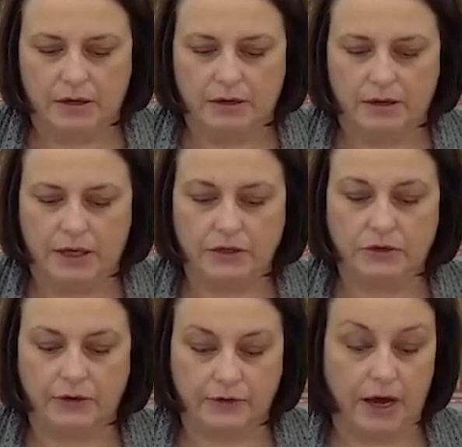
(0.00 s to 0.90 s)
They
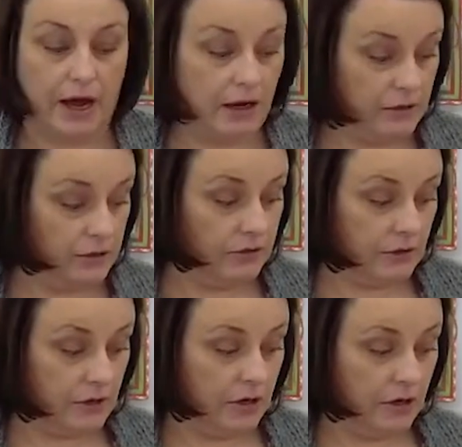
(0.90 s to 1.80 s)
do have to add it to
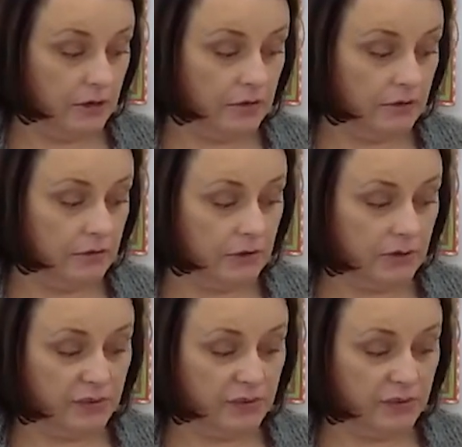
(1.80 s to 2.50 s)
their cart and